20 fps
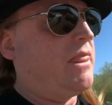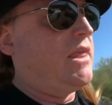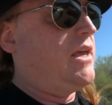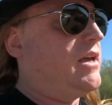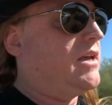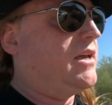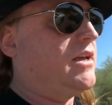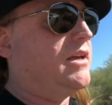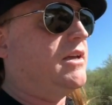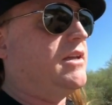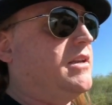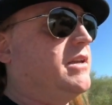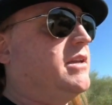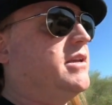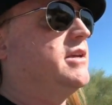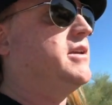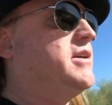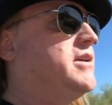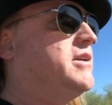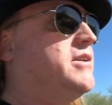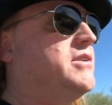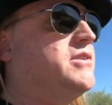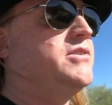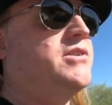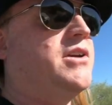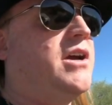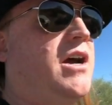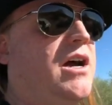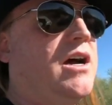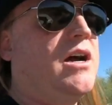and
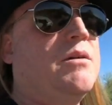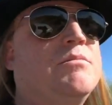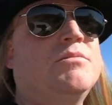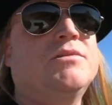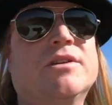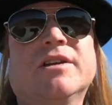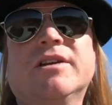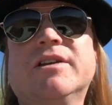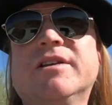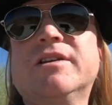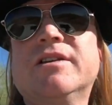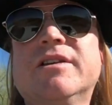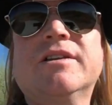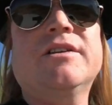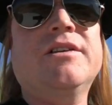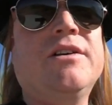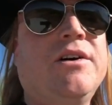jobs and